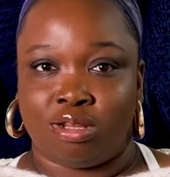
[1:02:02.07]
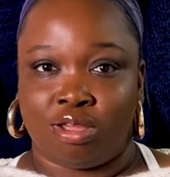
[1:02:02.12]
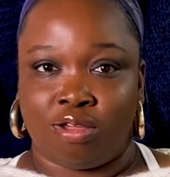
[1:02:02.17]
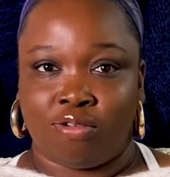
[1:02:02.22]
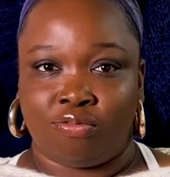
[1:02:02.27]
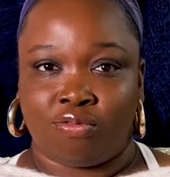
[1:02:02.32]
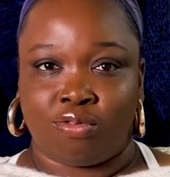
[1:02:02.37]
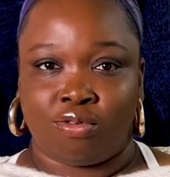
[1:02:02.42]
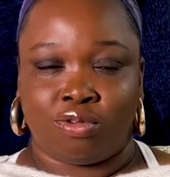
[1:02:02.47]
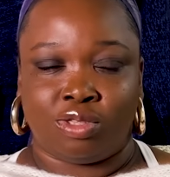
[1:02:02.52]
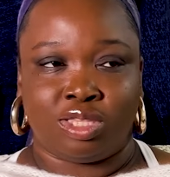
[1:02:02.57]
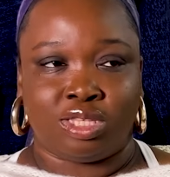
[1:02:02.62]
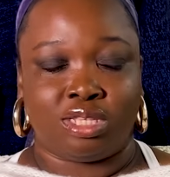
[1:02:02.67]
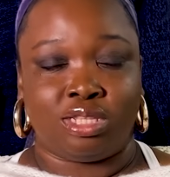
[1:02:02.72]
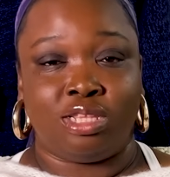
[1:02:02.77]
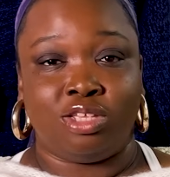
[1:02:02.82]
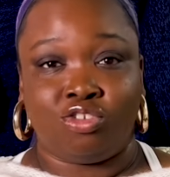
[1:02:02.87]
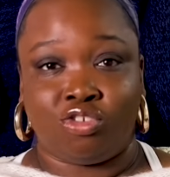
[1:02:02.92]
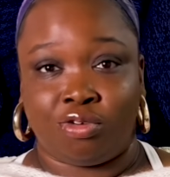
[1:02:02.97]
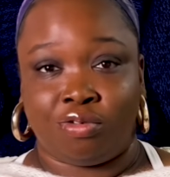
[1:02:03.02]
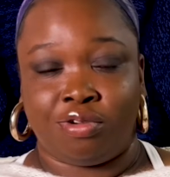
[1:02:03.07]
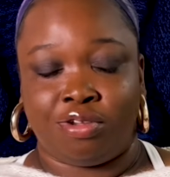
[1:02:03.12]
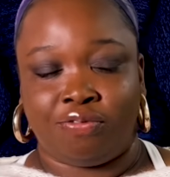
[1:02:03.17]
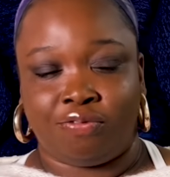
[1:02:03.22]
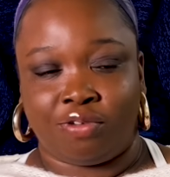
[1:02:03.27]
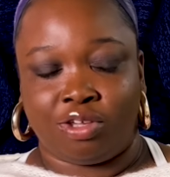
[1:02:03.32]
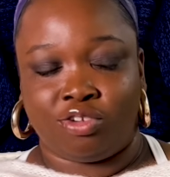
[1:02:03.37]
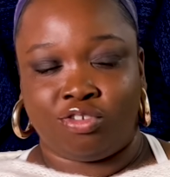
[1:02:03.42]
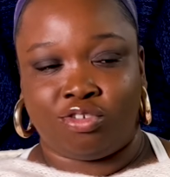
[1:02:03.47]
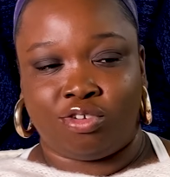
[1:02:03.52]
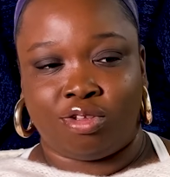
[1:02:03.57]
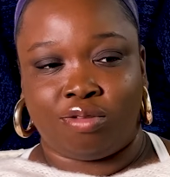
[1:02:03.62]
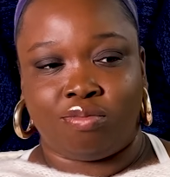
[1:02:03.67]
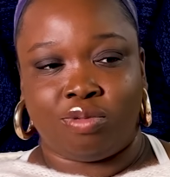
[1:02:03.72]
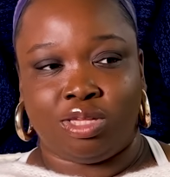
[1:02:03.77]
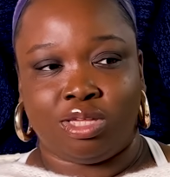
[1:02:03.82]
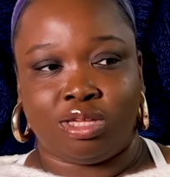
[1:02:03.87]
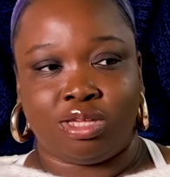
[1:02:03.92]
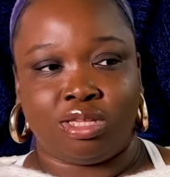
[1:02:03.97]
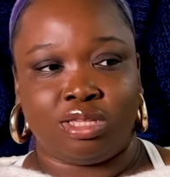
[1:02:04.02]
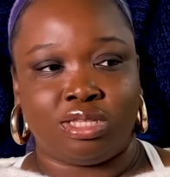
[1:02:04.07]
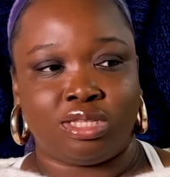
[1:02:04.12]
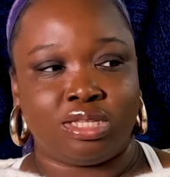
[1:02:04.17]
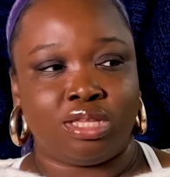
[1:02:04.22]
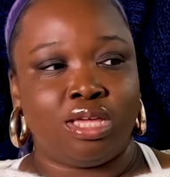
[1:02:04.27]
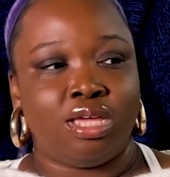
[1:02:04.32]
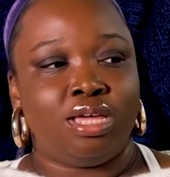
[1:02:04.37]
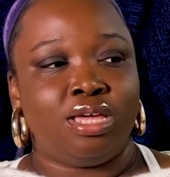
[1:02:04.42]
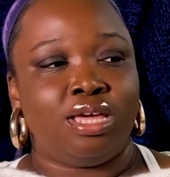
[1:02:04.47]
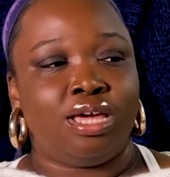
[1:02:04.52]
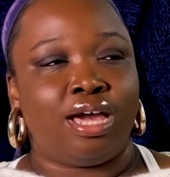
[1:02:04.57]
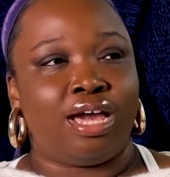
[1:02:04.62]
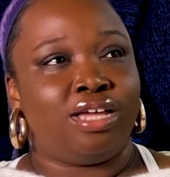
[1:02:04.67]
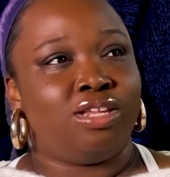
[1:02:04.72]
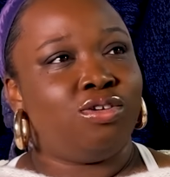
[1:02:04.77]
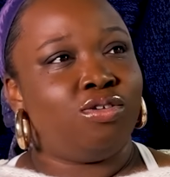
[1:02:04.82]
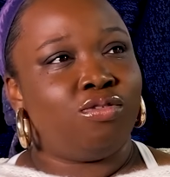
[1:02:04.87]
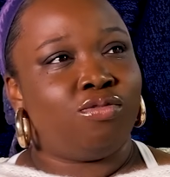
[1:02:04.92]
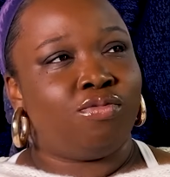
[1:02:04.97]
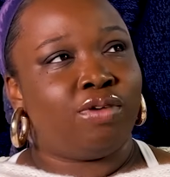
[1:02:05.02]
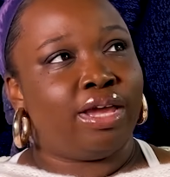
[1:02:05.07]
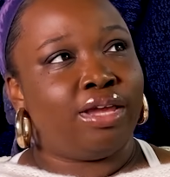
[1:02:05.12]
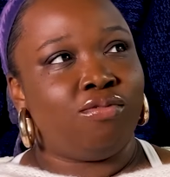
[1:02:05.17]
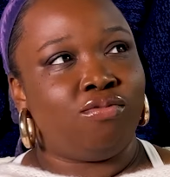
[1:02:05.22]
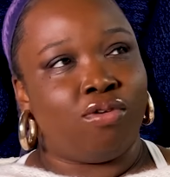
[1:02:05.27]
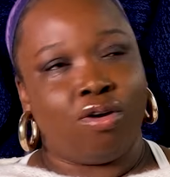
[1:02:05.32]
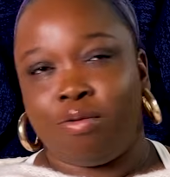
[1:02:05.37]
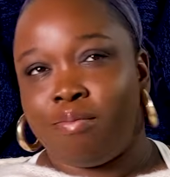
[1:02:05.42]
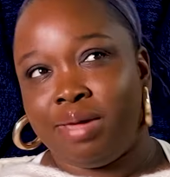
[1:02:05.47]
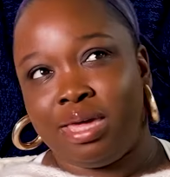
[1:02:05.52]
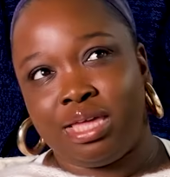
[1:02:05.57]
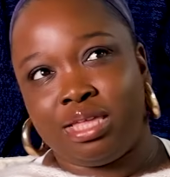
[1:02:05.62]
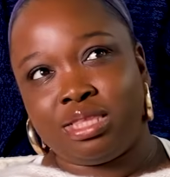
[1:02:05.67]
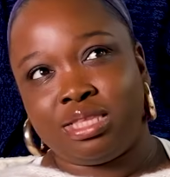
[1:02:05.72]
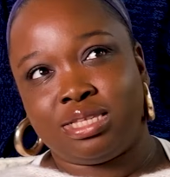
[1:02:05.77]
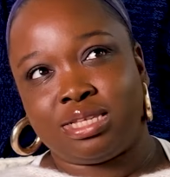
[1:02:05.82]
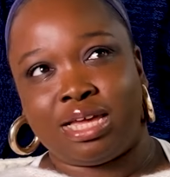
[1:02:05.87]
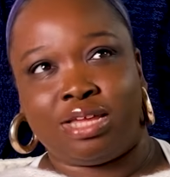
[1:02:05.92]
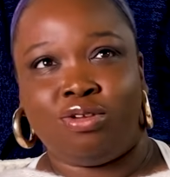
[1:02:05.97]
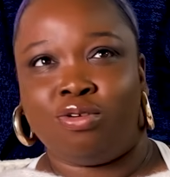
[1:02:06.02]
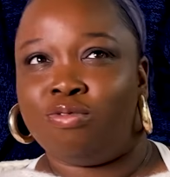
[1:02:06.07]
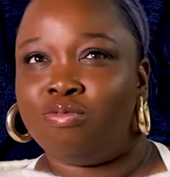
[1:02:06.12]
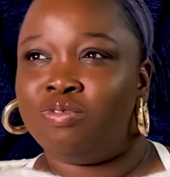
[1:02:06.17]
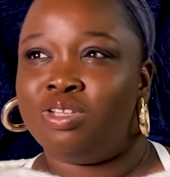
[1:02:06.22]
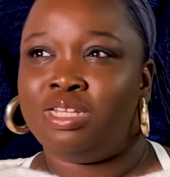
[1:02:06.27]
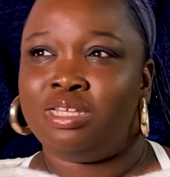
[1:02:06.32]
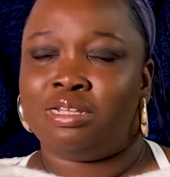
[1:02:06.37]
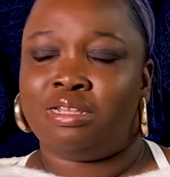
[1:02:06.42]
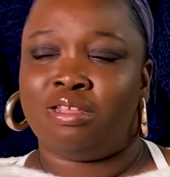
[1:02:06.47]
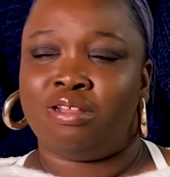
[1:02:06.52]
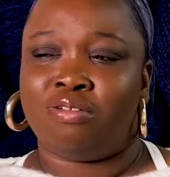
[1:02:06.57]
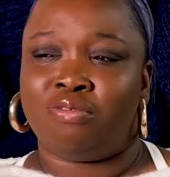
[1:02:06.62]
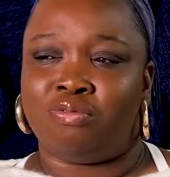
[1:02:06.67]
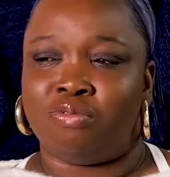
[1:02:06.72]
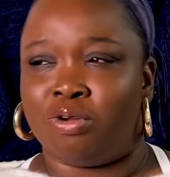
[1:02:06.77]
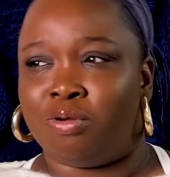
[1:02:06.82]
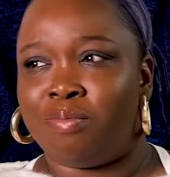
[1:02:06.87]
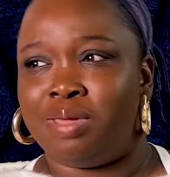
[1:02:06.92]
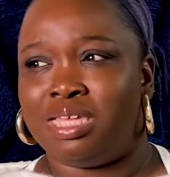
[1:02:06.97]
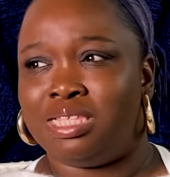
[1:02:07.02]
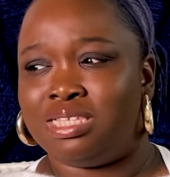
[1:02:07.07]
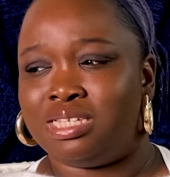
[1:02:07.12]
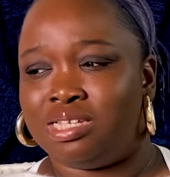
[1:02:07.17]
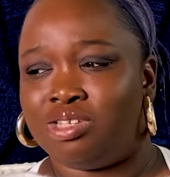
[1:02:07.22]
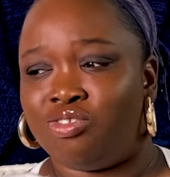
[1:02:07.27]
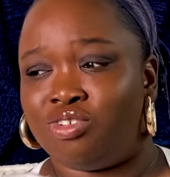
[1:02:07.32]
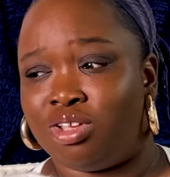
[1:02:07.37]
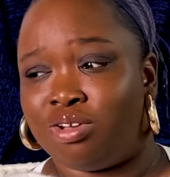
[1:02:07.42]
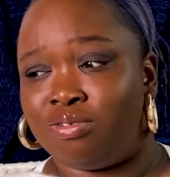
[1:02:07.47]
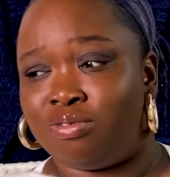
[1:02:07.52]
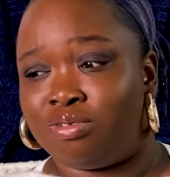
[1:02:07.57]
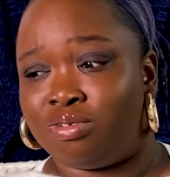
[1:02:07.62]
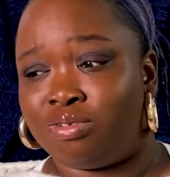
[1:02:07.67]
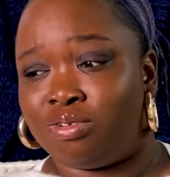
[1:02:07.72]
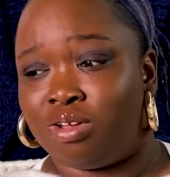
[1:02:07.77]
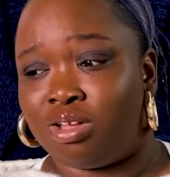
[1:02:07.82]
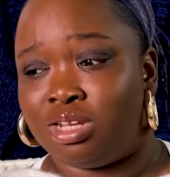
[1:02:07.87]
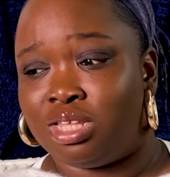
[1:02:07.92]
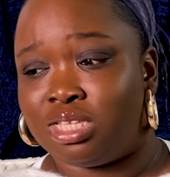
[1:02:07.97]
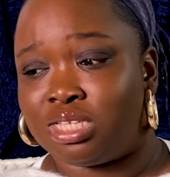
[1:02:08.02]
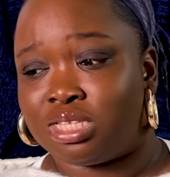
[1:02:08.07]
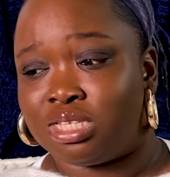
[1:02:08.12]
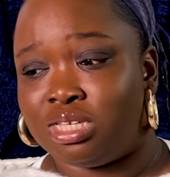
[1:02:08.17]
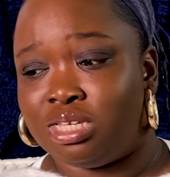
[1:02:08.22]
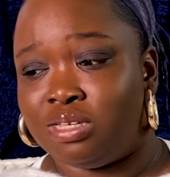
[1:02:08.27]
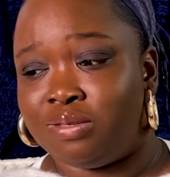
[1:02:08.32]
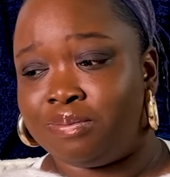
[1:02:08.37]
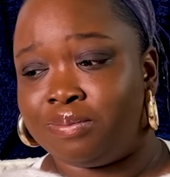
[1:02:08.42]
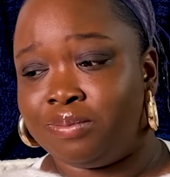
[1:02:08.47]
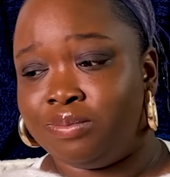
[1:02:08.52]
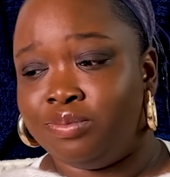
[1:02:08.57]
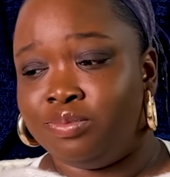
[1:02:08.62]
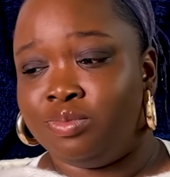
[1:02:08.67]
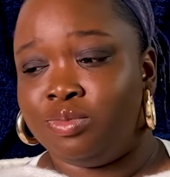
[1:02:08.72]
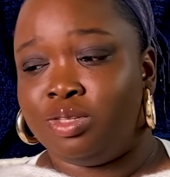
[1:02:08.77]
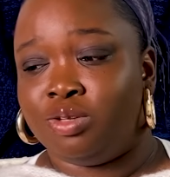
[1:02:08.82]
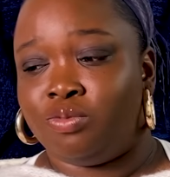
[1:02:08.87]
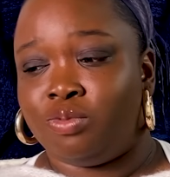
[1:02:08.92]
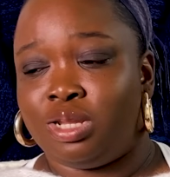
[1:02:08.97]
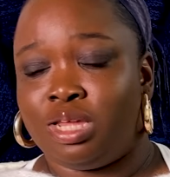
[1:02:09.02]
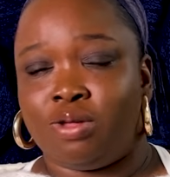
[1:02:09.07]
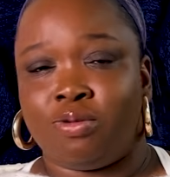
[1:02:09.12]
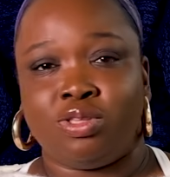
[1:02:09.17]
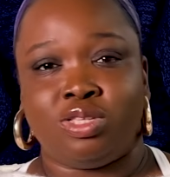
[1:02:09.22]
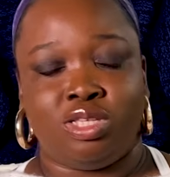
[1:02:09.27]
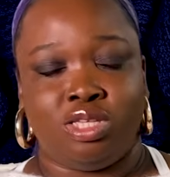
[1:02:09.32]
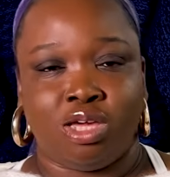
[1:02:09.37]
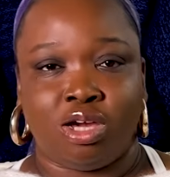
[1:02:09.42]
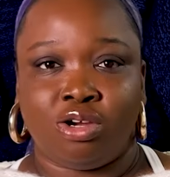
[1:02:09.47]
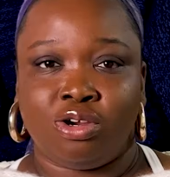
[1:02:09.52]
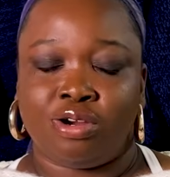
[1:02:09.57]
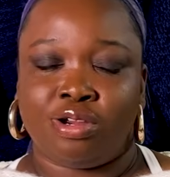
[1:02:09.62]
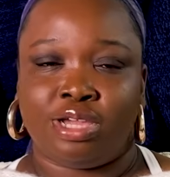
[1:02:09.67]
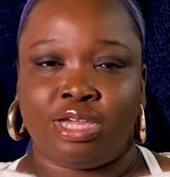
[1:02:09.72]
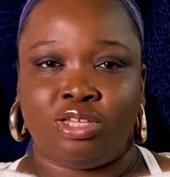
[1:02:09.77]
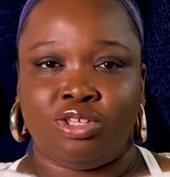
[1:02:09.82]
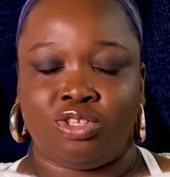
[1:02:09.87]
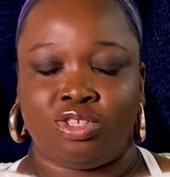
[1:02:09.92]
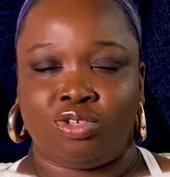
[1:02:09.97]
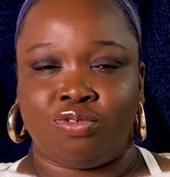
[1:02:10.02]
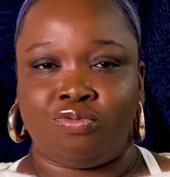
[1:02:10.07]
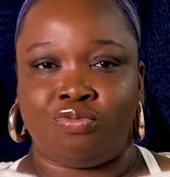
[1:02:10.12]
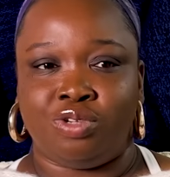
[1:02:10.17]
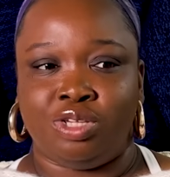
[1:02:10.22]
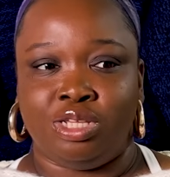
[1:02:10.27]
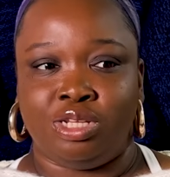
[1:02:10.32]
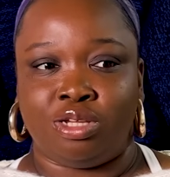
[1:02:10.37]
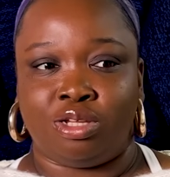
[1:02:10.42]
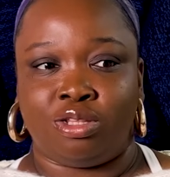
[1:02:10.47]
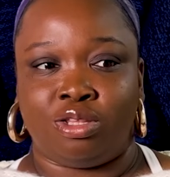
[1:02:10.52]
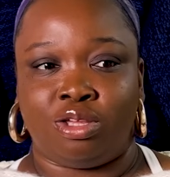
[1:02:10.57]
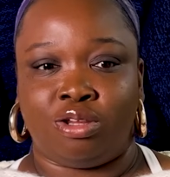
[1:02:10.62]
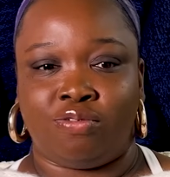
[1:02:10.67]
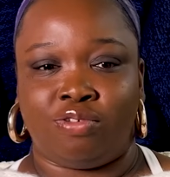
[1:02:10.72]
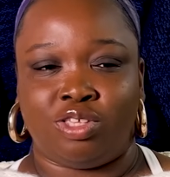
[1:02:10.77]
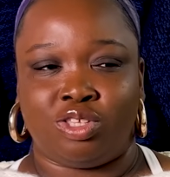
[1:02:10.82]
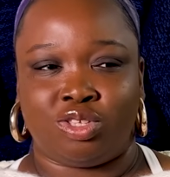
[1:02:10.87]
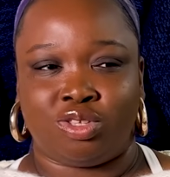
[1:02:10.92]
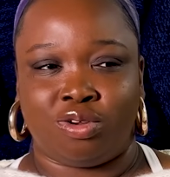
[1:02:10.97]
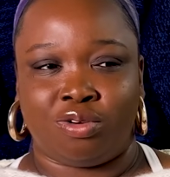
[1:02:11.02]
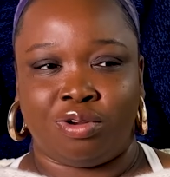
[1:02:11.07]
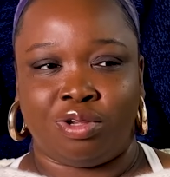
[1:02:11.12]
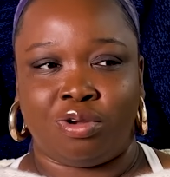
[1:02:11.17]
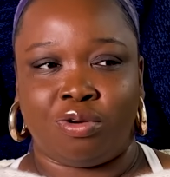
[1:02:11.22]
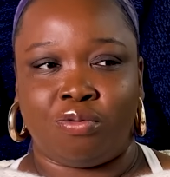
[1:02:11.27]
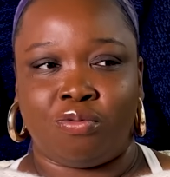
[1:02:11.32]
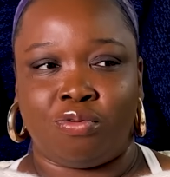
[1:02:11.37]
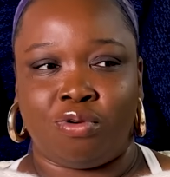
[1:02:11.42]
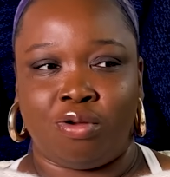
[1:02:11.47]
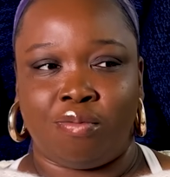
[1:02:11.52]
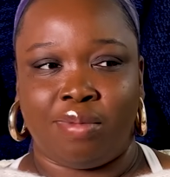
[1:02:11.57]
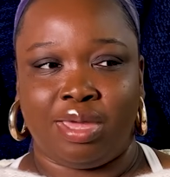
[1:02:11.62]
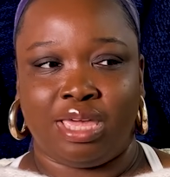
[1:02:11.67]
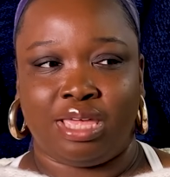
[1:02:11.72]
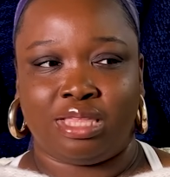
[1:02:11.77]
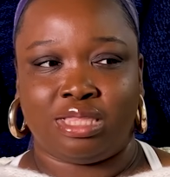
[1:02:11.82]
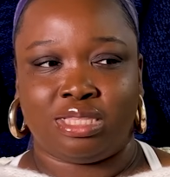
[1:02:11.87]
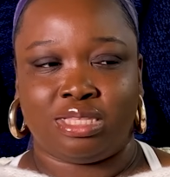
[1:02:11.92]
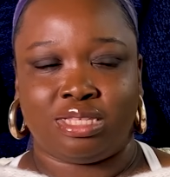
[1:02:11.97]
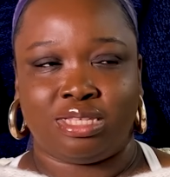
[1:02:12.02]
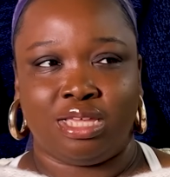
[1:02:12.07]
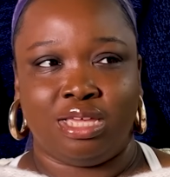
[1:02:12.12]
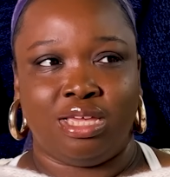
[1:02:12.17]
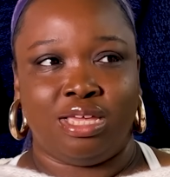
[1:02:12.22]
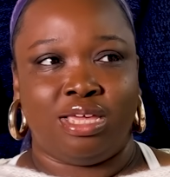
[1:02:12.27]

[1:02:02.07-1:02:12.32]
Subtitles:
novel, it's literary fiction because I don't write romance. I don't read a lot of romance in general, honestly. When I was younger, I used to read a lot of historical romance.